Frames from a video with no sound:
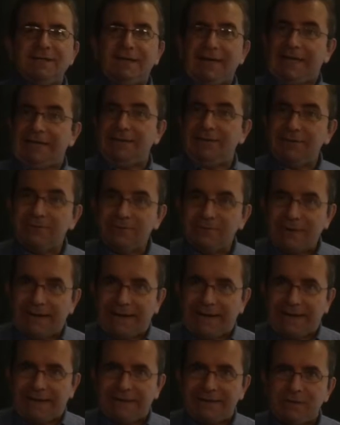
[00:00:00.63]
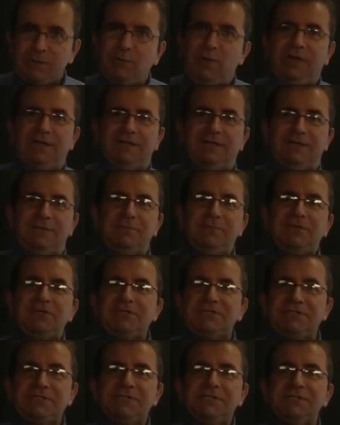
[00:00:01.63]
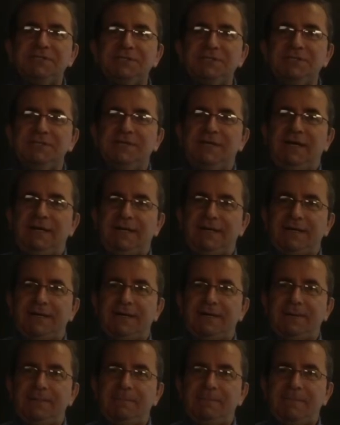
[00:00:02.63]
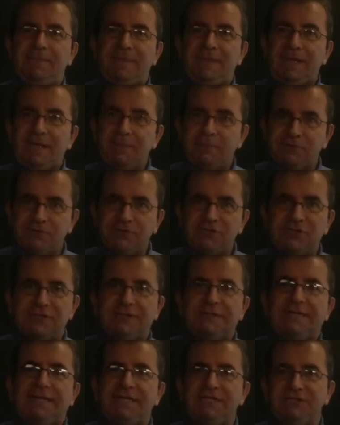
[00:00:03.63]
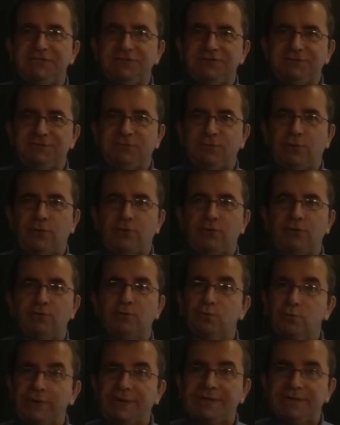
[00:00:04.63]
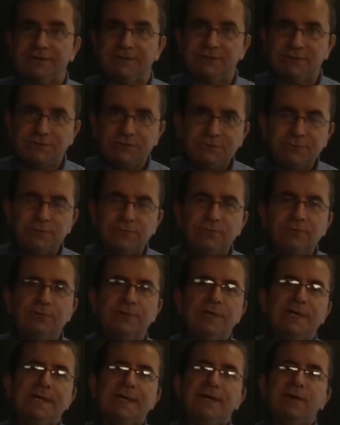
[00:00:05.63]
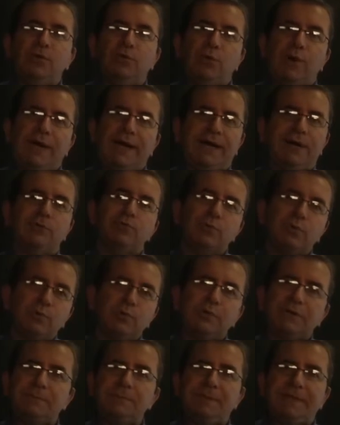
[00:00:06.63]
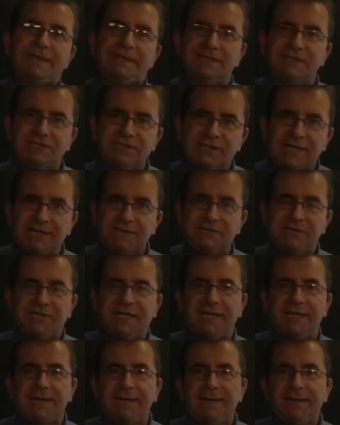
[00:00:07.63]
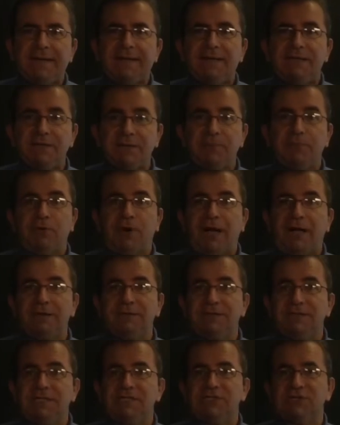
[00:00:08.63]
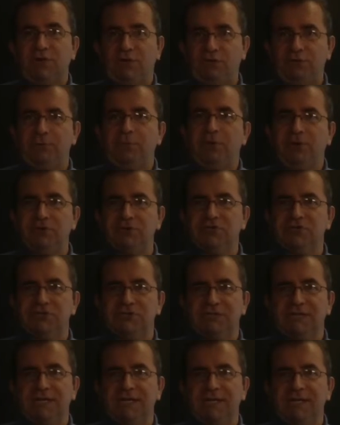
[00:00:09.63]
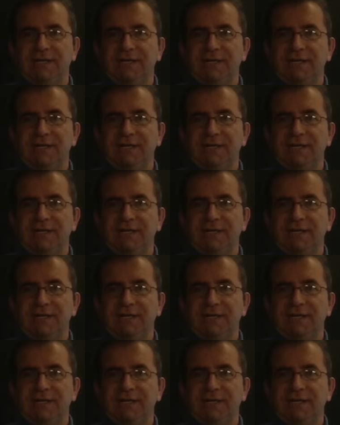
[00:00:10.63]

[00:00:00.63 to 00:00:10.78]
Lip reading: Hello and welcome. This is the presentation for week 2, where we will be discussing the process of purchasing.